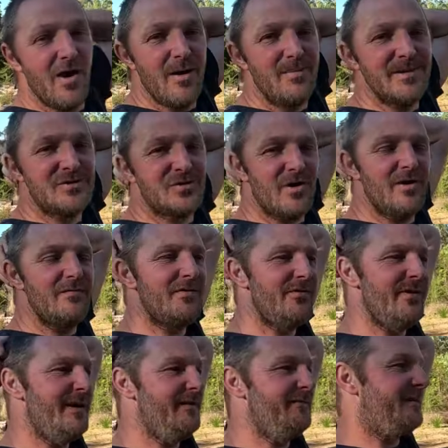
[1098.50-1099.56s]
I've been driving
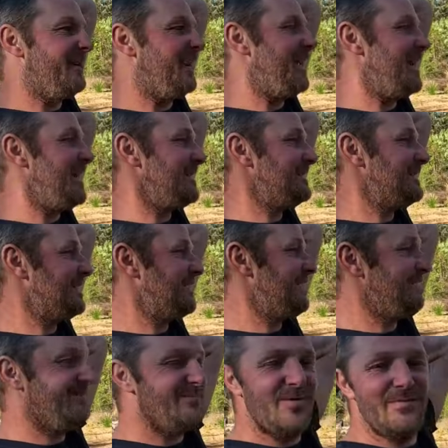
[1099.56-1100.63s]
around for the last
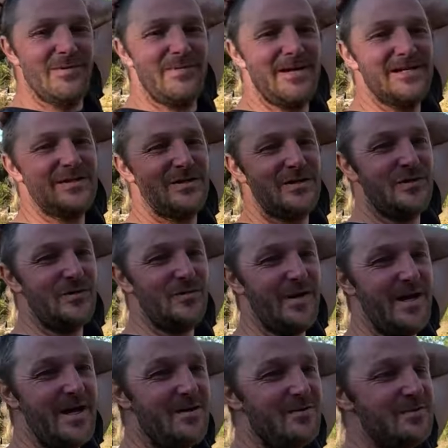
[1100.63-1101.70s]
probably about 2
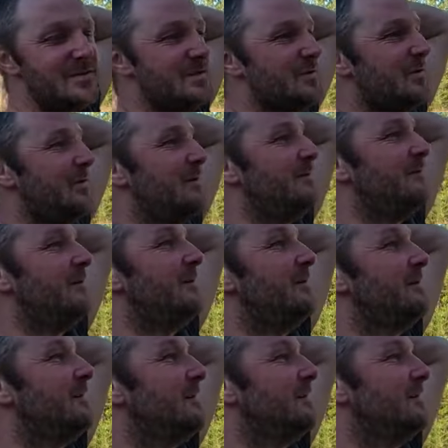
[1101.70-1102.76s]
hours trying to
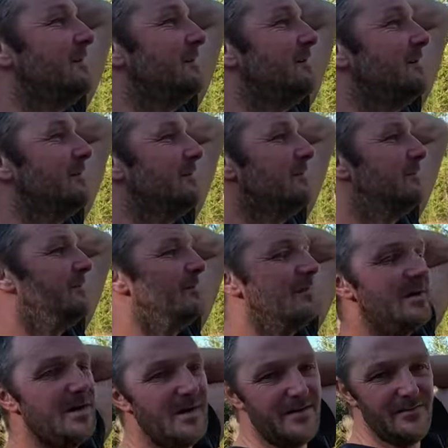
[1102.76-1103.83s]
find a
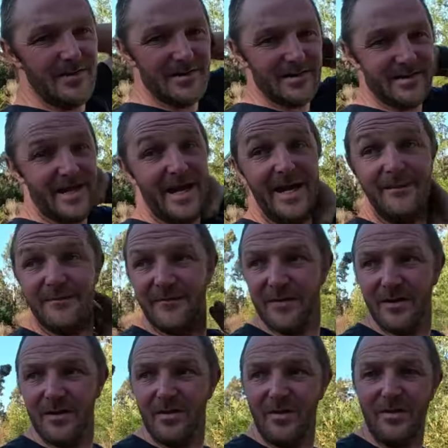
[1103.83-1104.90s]
camp for
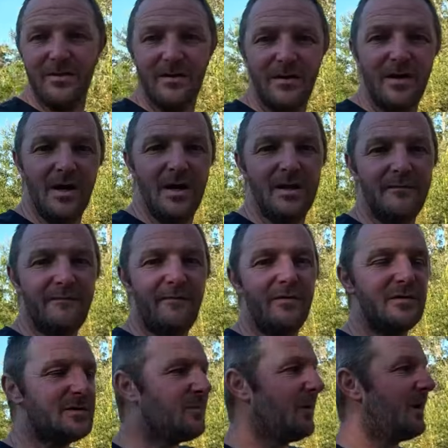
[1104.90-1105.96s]
the night. The
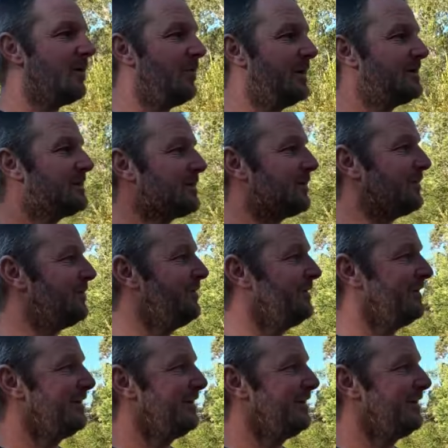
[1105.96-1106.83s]
first one I went to,